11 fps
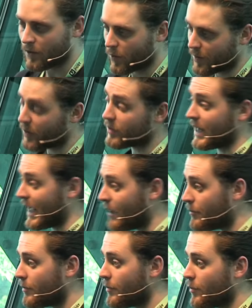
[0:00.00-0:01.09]
We built an
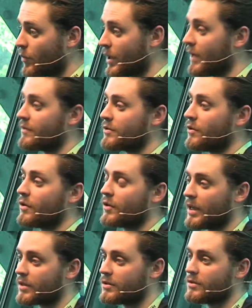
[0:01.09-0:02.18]
app we have a strong
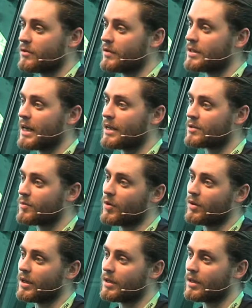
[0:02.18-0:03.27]
connection to the
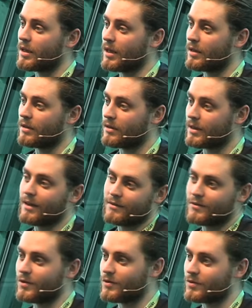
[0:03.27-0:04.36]
tangible, and, and yeah,
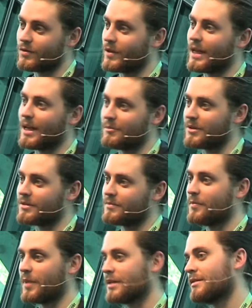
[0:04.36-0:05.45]
so, so the app is
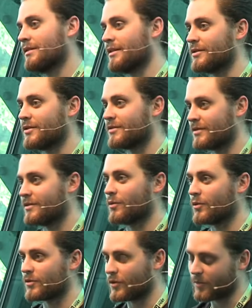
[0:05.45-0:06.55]
basically just the
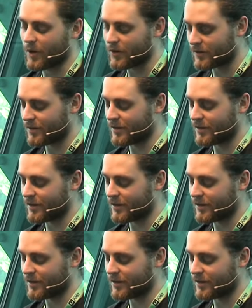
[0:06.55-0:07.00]
author remote.